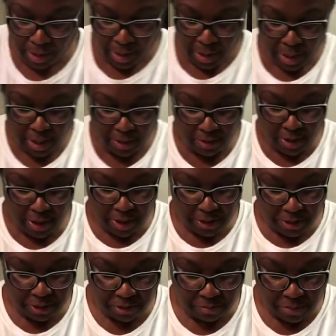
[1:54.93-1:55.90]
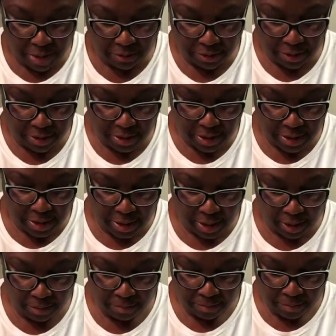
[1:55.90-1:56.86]
And then I just melted it in
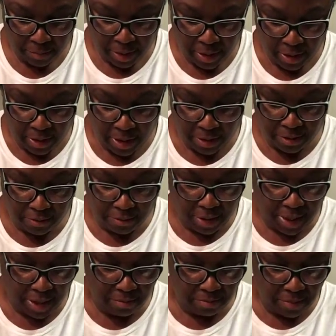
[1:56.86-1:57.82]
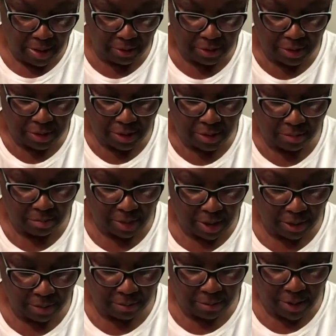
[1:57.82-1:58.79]
there. Now you can melt it in the
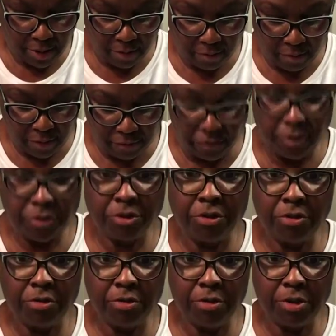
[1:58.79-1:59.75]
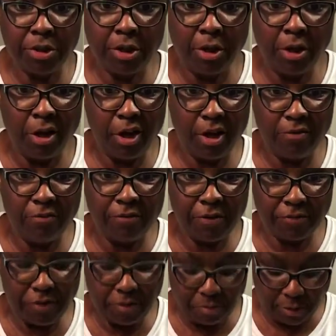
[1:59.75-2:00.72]
microwave if you choose on
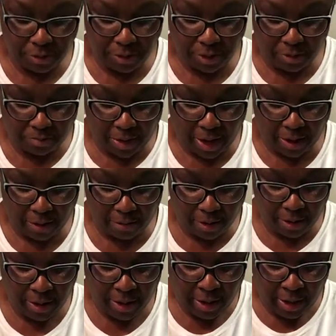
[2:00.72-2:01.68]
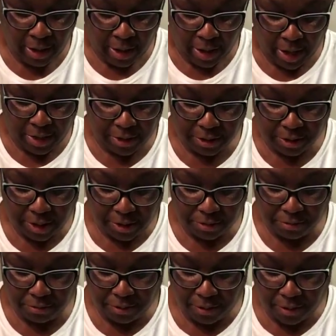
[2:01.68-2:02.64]
50% power. I just like doing it